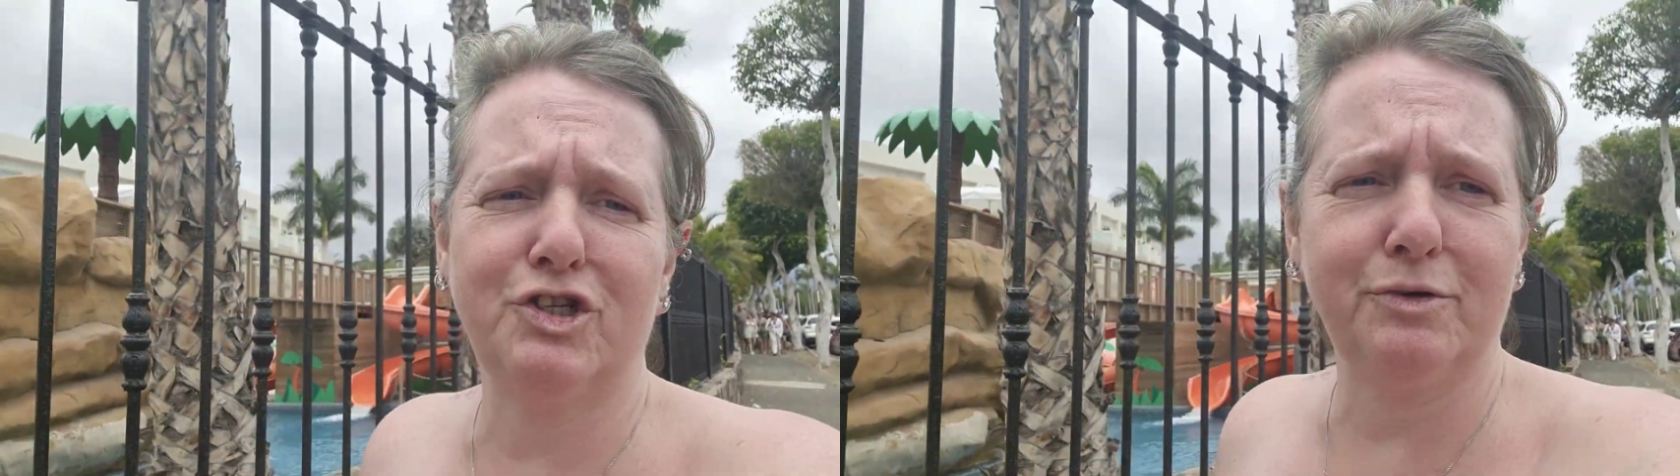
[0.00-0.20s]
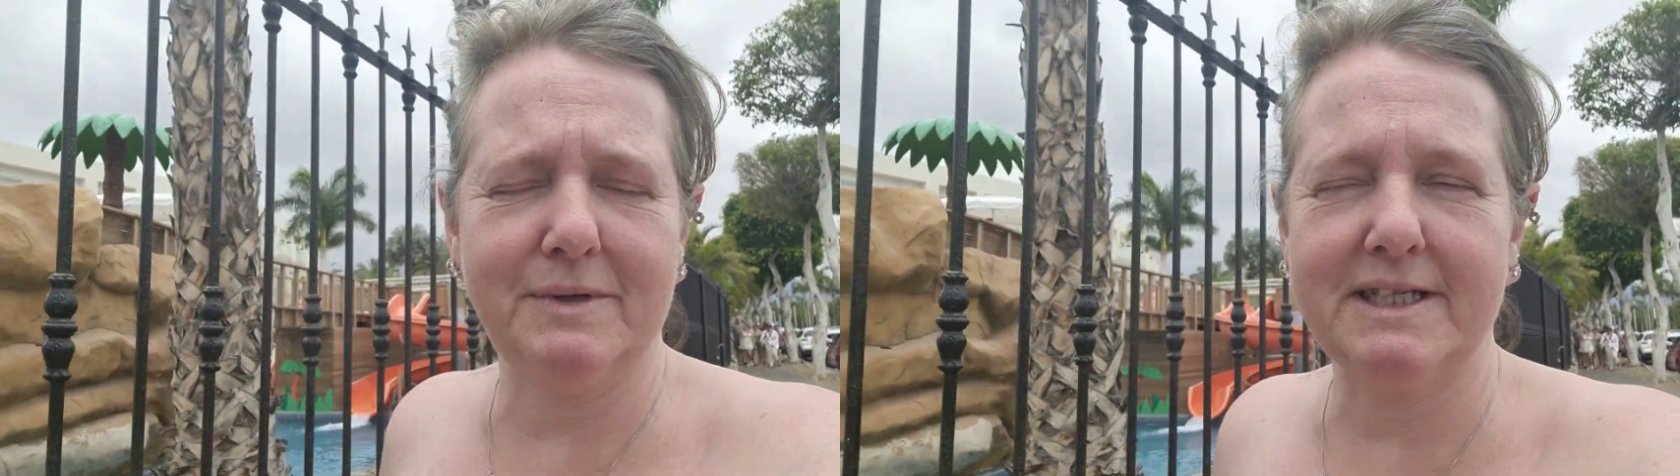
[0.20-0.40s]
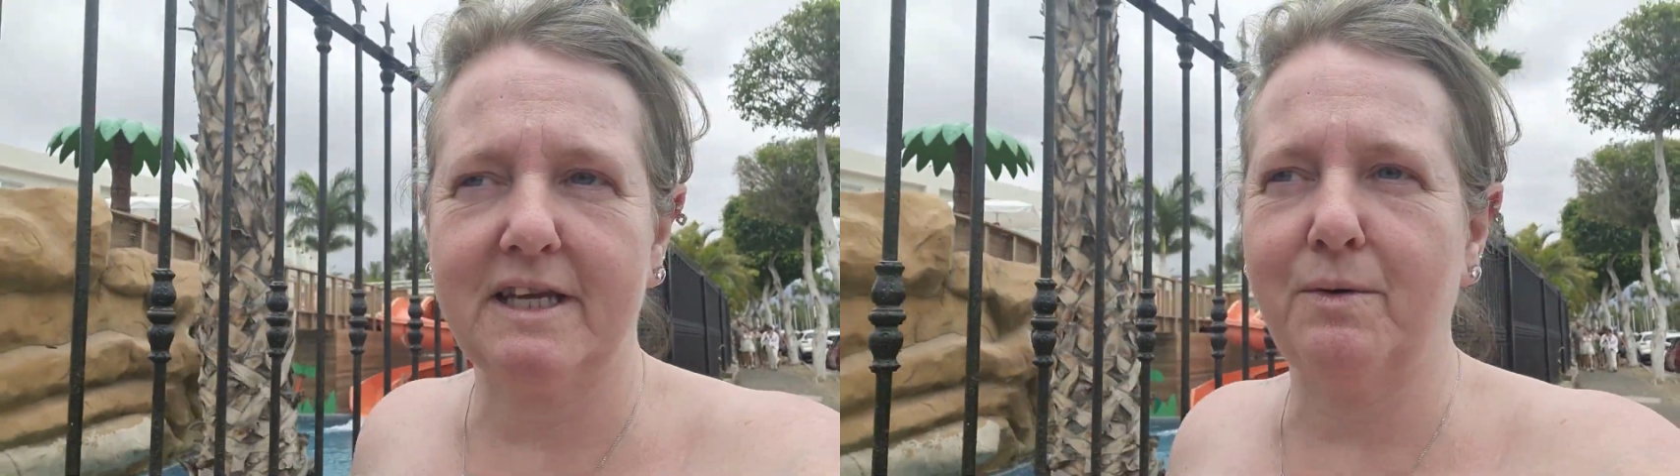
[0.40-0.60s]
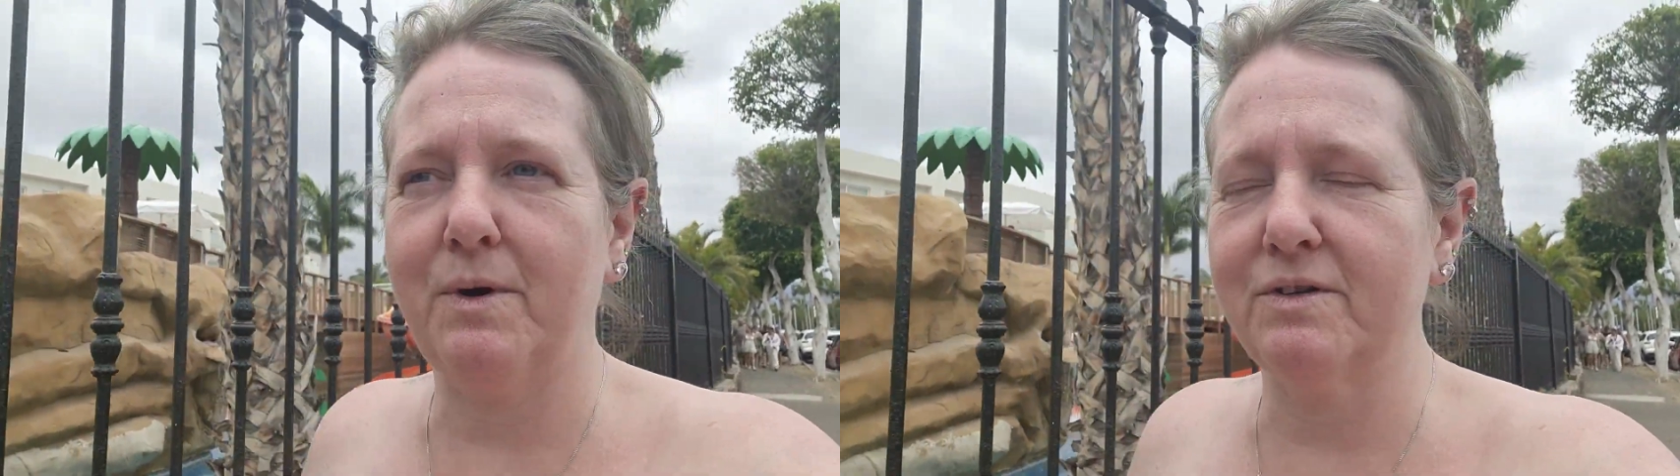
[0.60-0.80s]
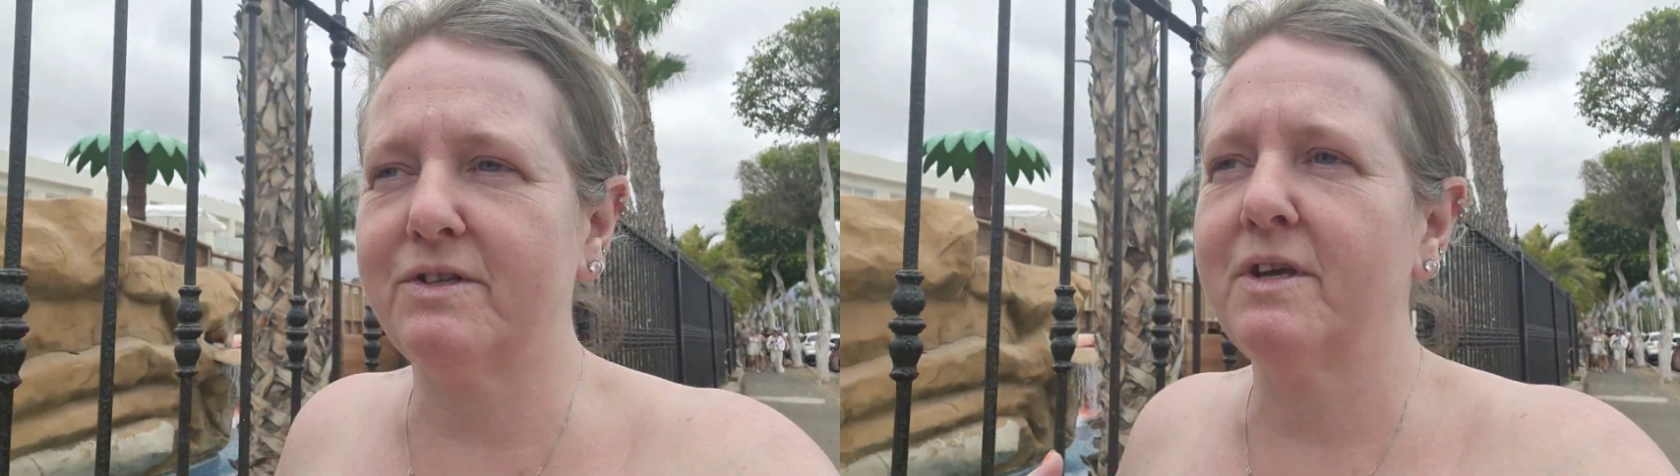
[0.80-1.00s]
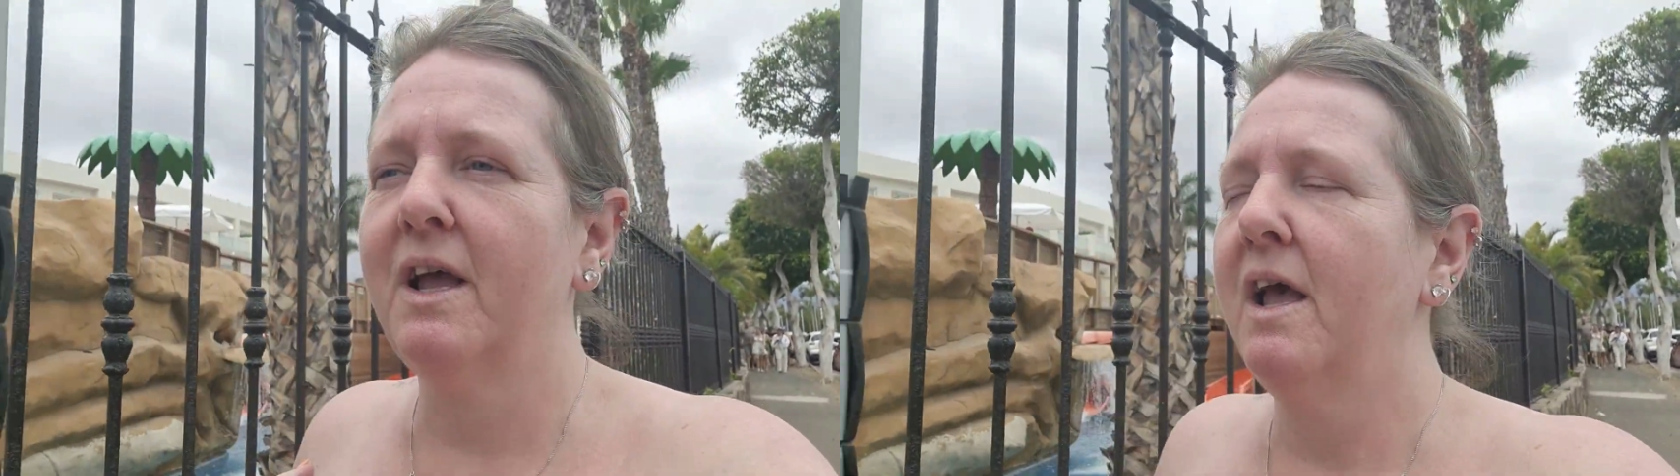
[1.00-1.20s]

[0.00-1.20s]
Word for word: traumatic it was.